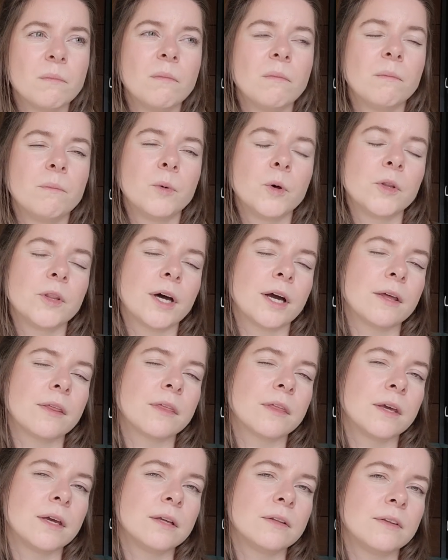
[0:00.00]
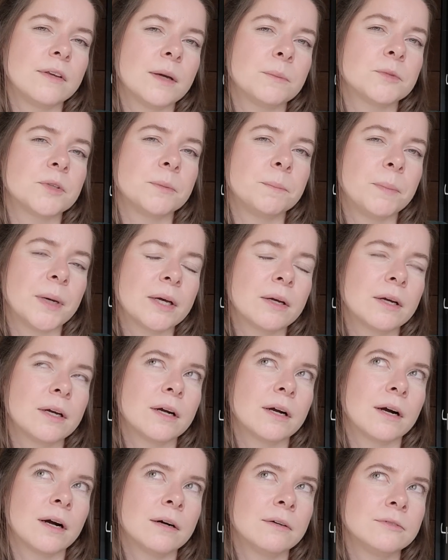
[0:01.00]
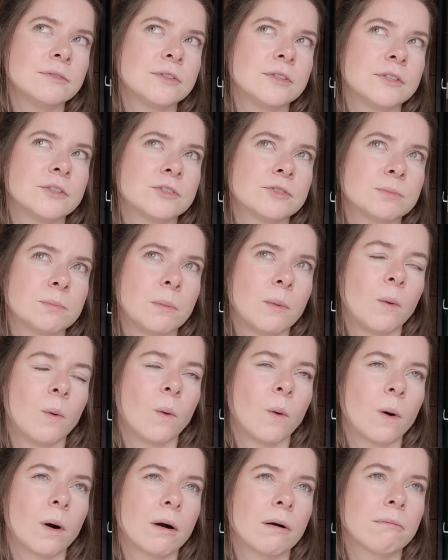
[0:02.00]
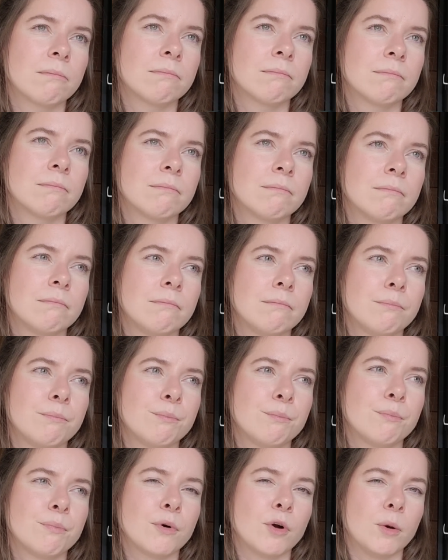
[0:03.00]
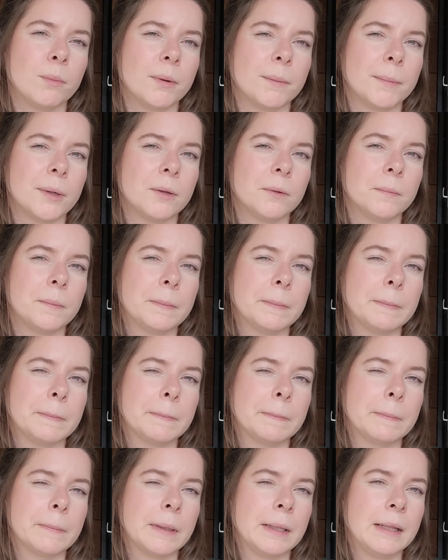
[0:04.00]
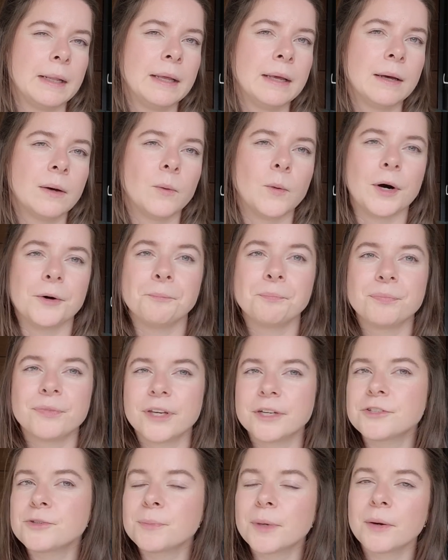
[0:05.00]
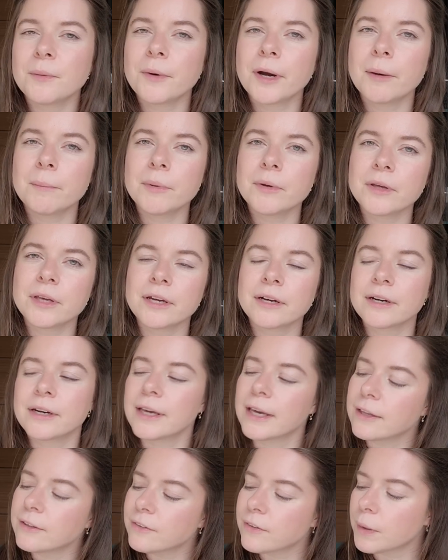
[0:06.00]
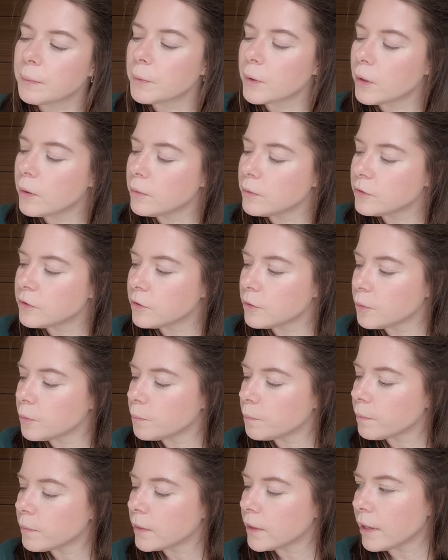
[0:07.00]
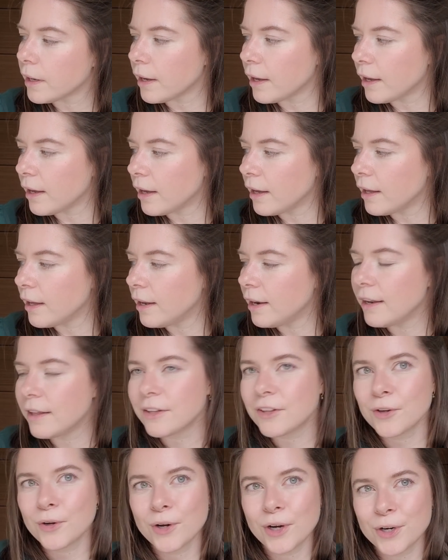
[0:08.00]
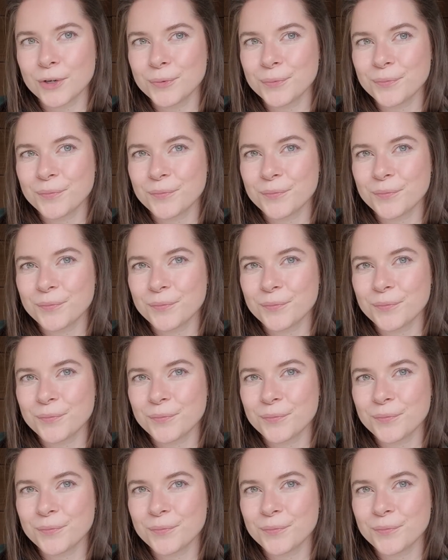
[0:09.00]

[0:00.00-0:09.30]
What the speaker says: But I think the empty bank account is more probable. Well, that's my ramble here in the end. I'm going to let you go.